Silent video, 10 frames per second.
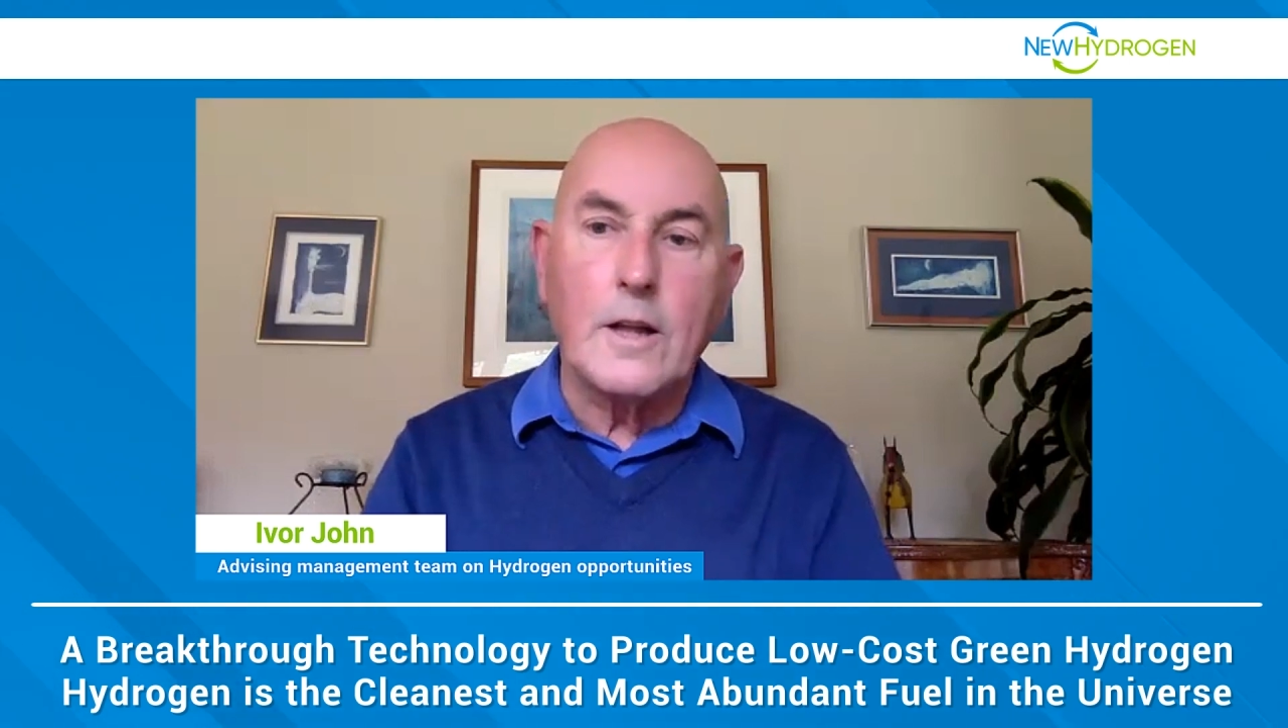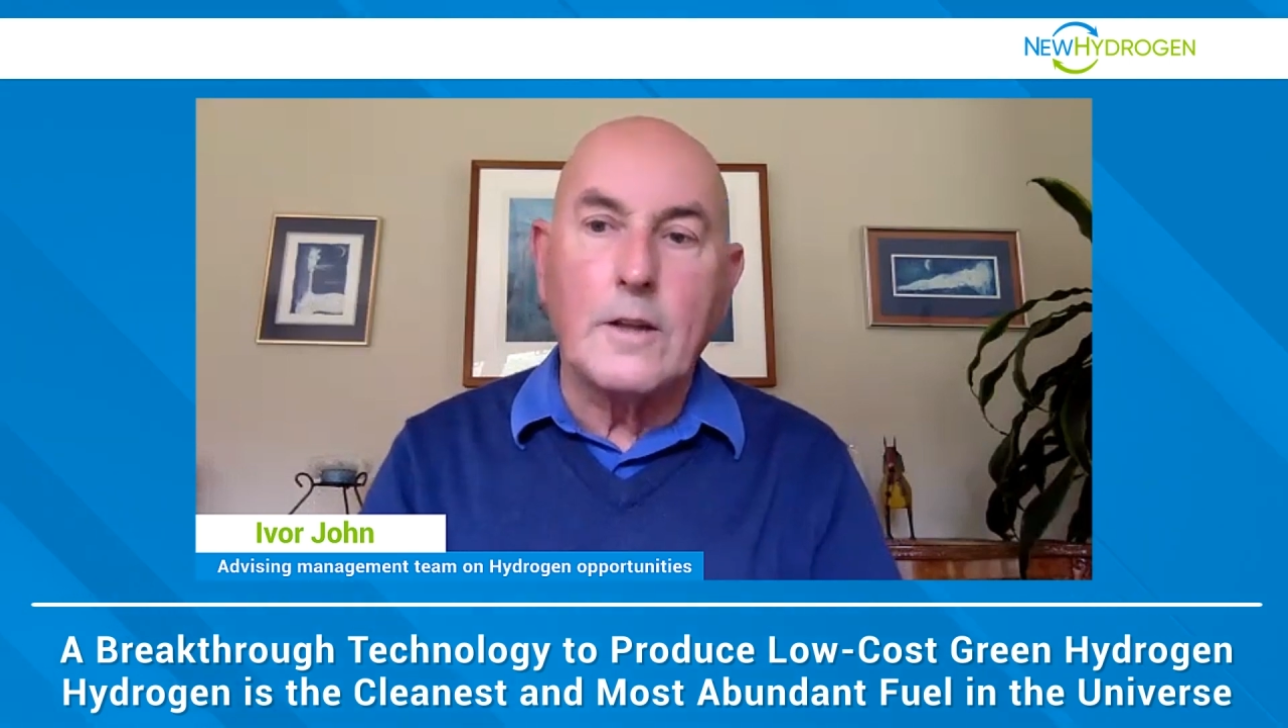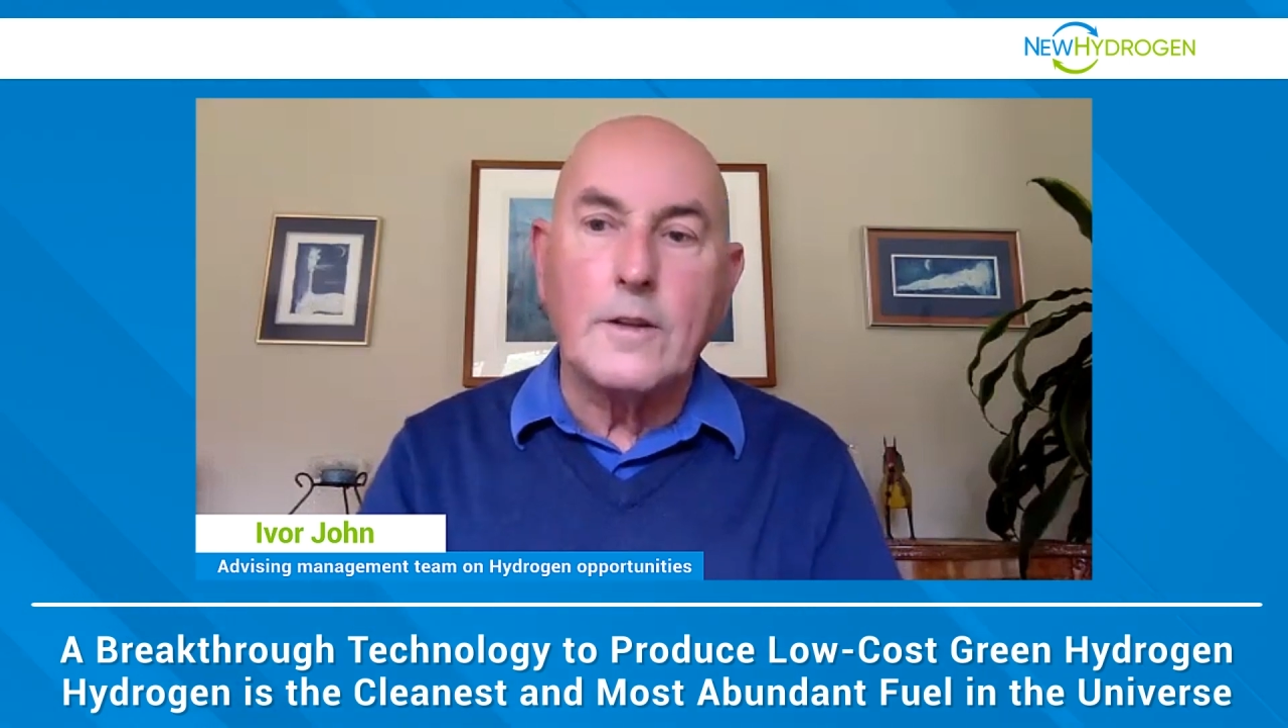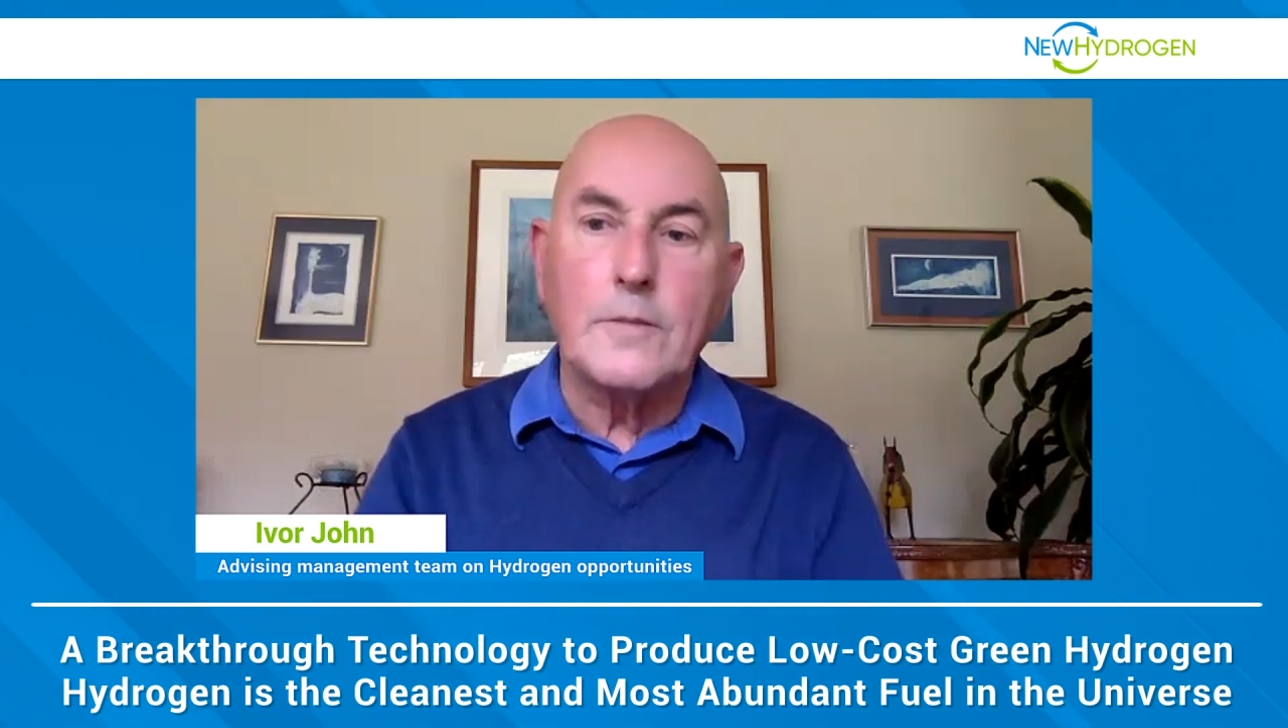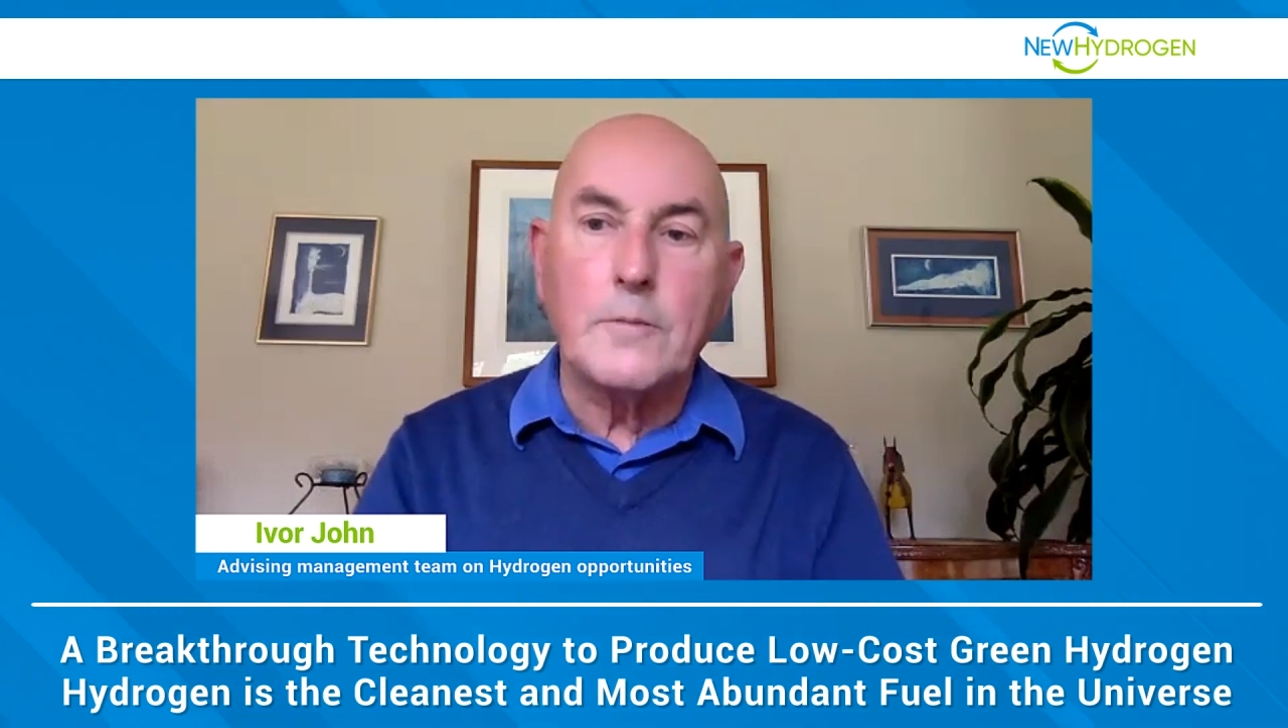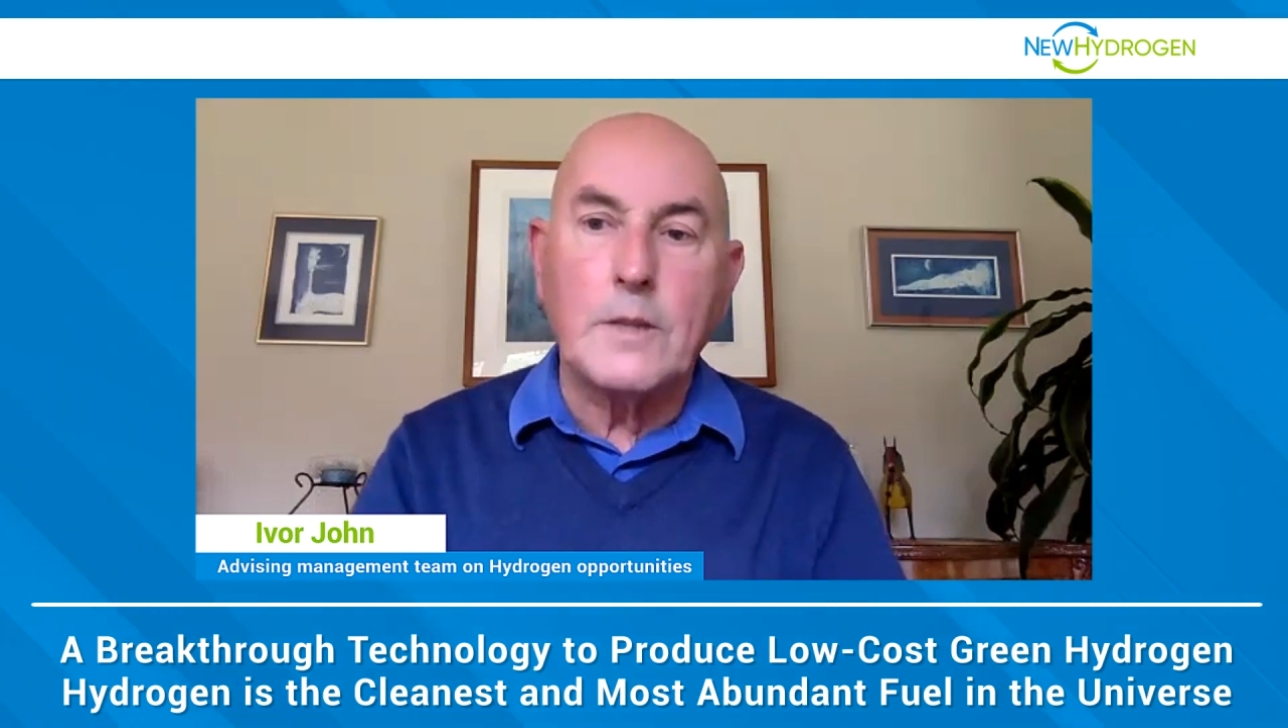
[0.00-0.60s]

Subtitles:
and it